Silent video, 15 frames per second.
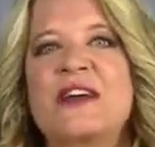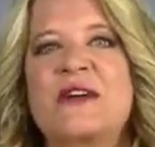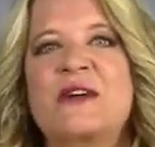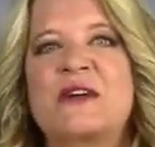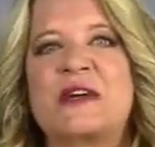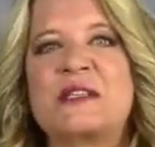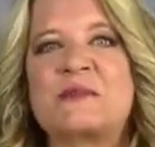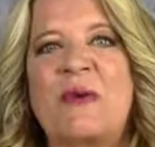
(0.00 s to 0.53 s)

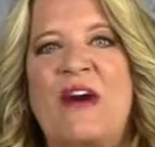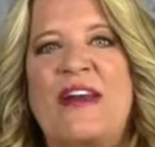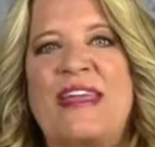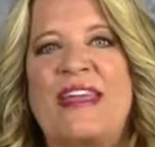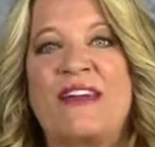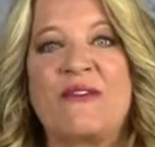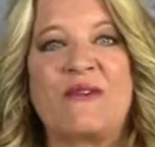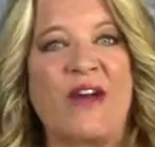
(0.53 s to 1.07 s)
Chris
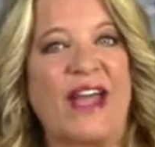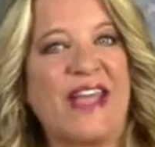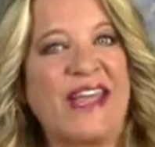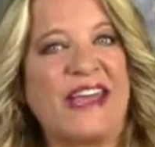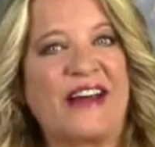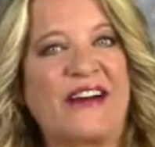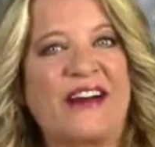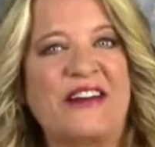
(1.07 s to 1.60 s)
Barney right
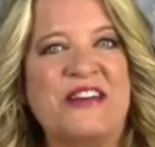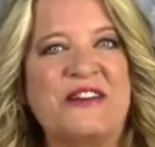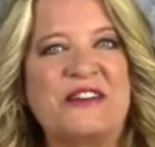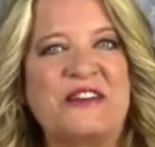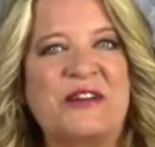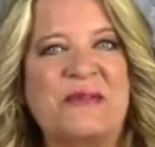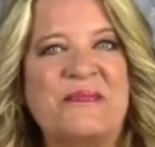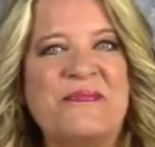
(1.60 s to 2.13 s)
here on
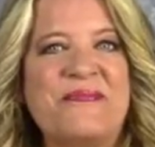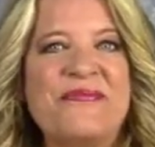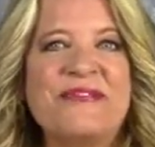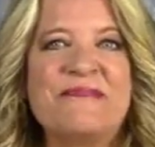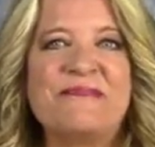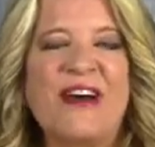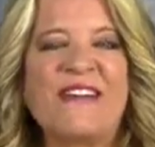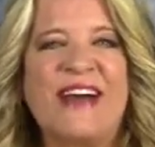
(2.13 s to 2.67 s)
YouTube.
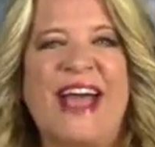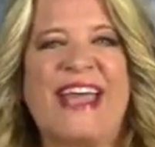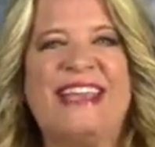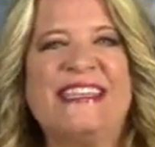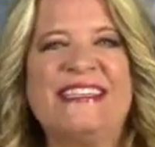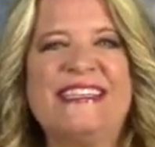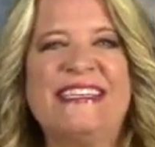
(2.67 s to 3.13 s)
Bye-bye.